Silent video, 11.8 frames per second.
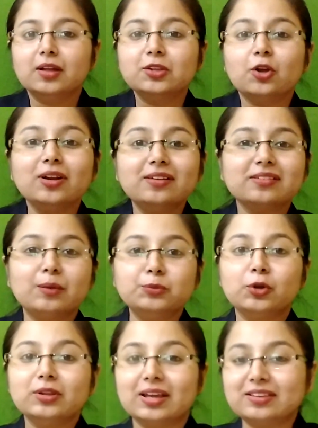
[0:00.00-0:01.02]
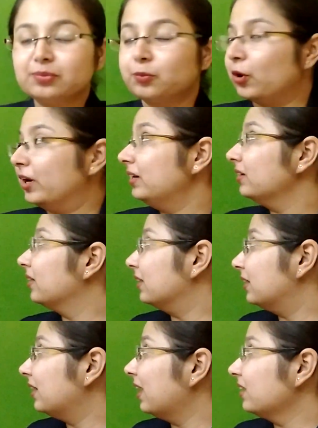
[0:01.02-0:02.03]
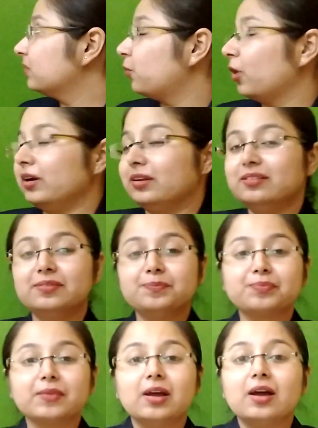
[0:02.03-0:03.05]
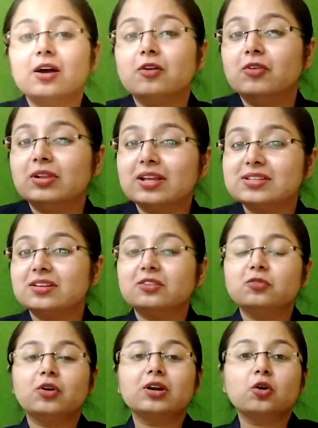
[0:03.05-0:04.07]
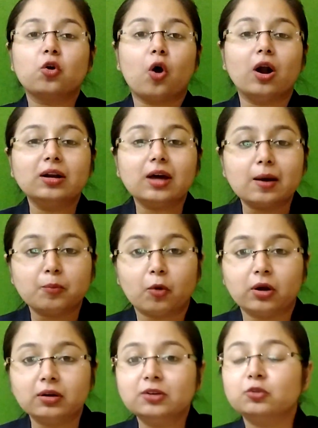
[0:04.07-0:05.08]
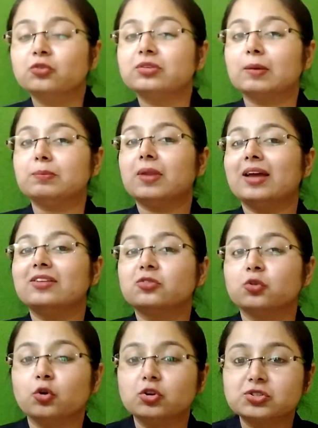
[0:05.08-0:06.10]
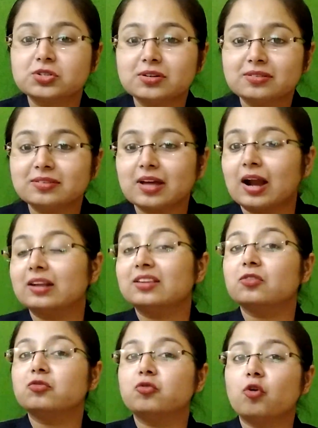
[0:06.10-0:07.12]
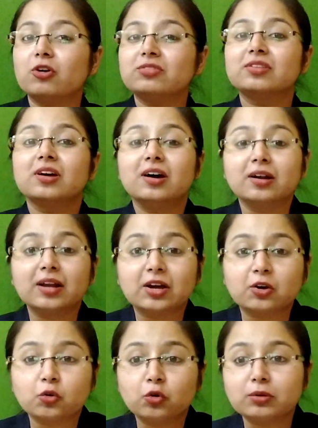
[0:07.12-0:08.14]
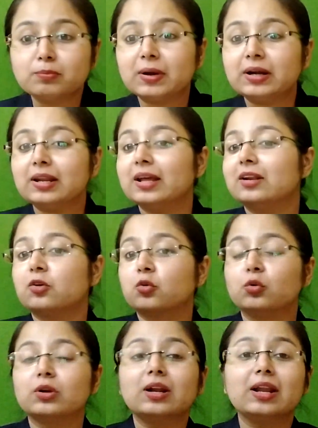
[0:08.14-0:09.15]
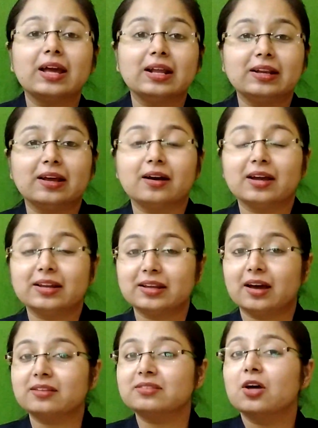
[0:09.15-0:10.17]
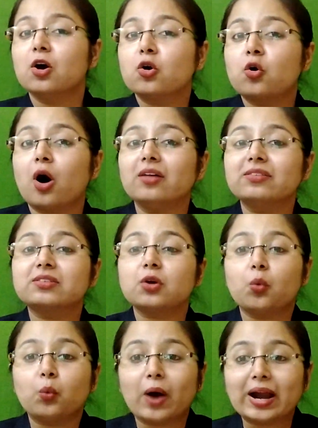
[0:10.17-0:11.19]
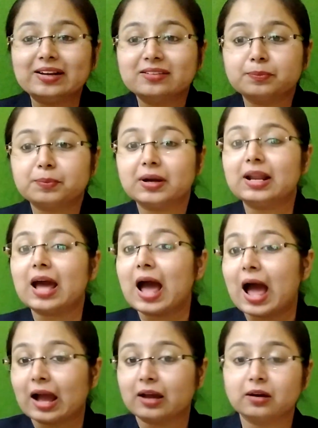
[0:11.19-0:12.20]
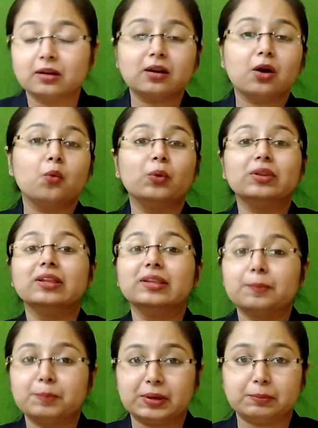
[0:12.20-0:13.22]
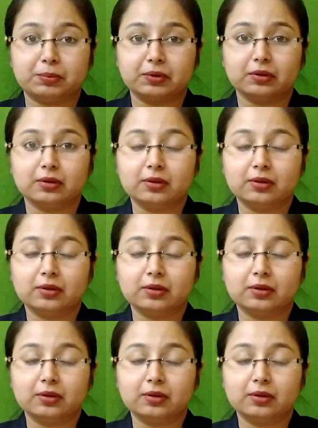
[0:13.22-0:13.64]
Now let us come to the next point. The next point is villagers were called upon to supply soldiers and the force recruitment in rural areas caused widespread anger within the people.